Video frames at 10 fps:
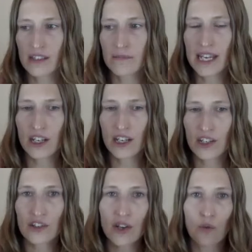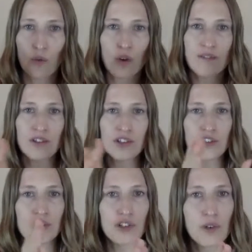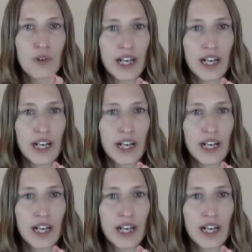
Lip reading: making sure that whatever you're doing,